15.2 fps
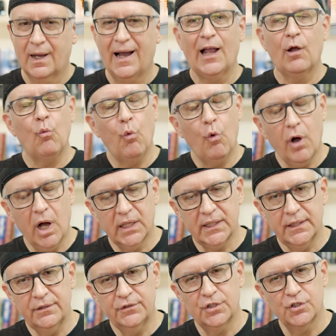I
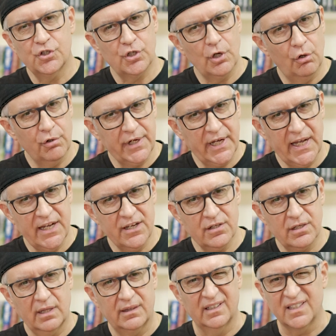wanted to
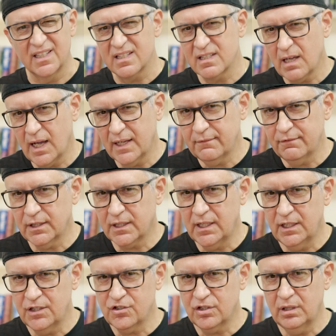showcase the design of the
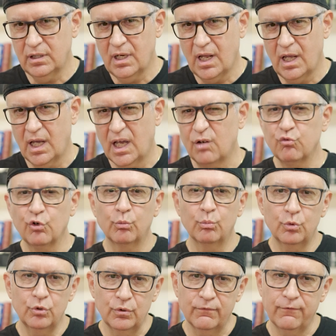kitchen and
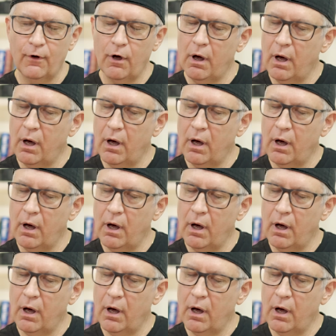remove